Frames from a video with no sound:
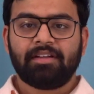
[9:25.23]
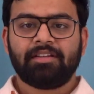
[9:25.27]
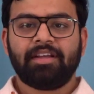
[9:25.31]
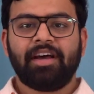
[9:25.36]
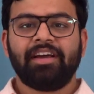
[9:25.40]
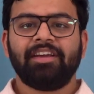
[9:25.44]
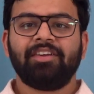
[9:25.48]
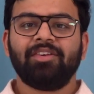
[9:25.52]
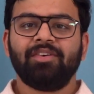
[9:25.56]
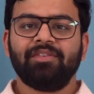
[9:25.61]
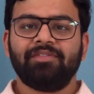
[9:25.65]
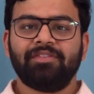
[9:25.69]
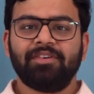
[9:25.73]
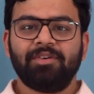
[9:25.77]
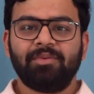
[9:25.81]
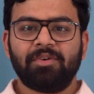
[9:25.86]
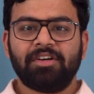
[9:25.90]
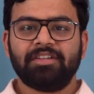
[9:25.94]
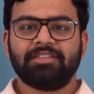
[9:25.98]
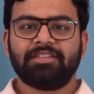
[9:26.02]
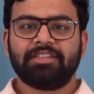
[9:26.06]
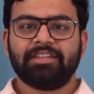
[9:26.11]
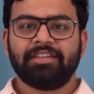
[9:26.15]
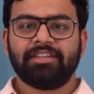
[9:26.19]
Thank you for
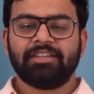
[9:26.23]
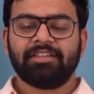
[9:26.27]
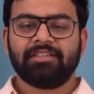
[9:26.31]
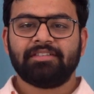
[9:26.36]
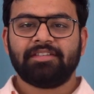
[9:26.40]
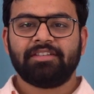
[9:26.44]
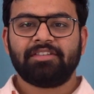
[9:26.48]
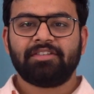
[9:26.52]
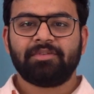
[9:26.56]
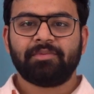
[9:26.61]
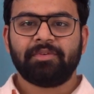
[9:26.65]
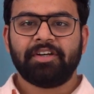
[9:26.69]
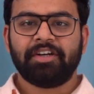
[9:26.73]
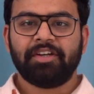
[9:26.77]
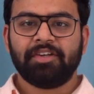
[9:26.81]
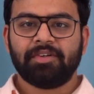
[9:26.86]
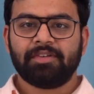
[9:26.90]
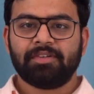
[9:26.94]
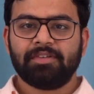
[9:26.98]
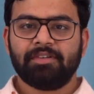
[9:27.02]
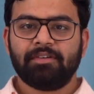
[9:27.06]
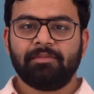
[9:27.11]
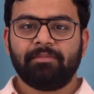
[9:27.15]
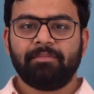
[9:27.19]
watching this
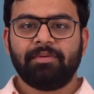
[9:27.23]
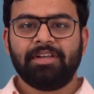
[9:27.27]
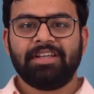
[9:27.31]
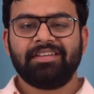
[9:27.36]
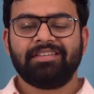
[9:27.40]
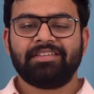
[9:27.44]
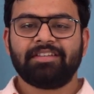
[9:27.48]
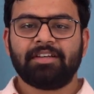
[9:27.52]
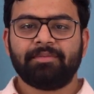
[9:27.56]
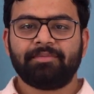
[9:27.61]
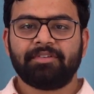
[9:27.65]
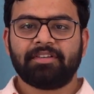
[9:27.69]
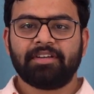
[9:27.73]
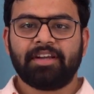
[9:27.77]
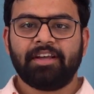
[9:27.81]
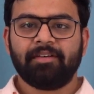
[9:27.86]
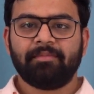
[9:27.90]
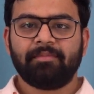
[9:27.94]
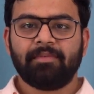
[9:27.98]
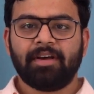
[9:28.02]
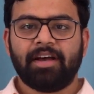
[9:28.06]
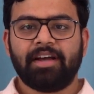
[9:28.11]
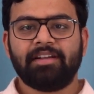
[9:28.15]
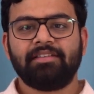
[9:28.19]
video. Please
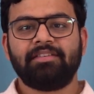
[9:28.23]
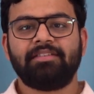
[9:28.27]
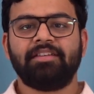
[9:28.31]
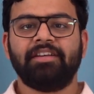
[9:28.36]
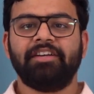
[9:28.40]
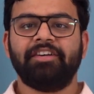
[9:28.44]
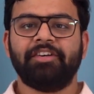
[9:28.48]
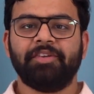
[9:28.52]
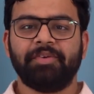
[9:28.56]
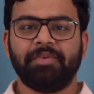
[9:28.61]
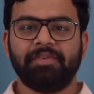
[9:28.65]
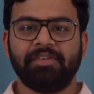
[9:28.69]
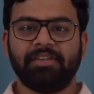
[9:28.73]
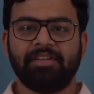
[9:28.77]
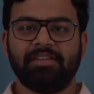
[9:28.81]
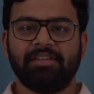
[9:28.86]
subscribe and stay tuned.